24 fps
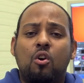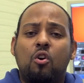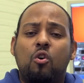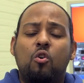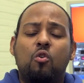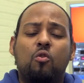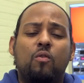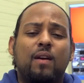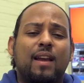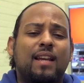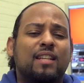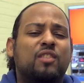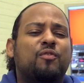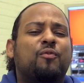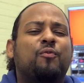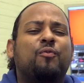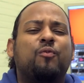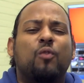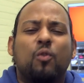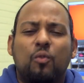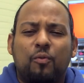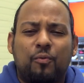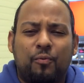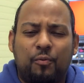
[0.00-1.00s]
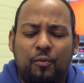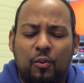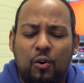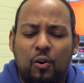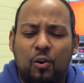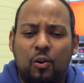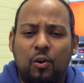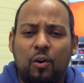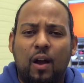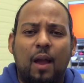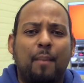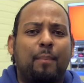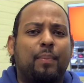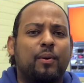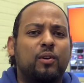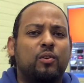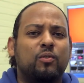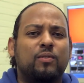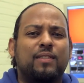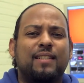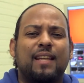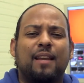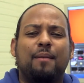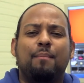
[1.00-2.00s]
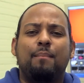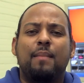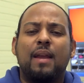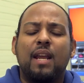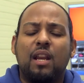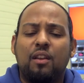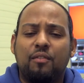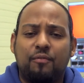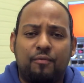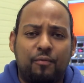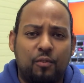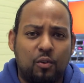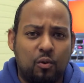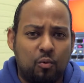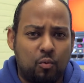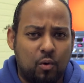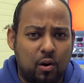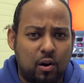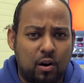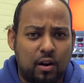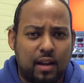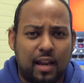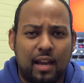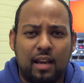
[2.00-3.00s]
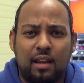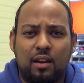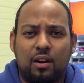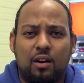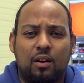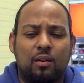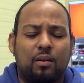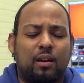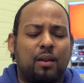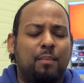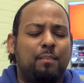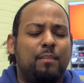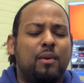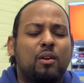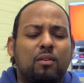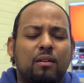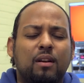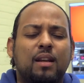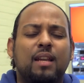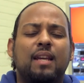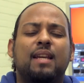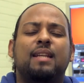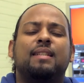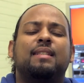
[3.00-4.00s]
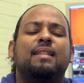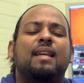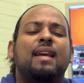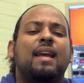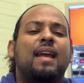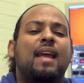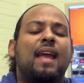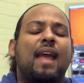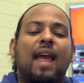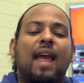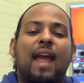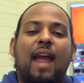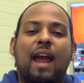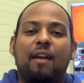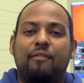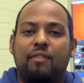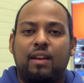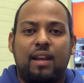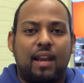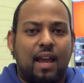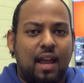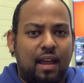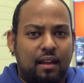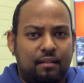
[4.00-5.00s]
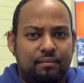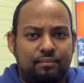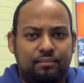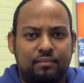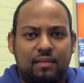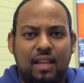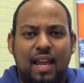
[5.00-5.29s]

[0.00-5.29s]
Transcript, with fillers: who is fruitful and producing meaningful work in your communities every day.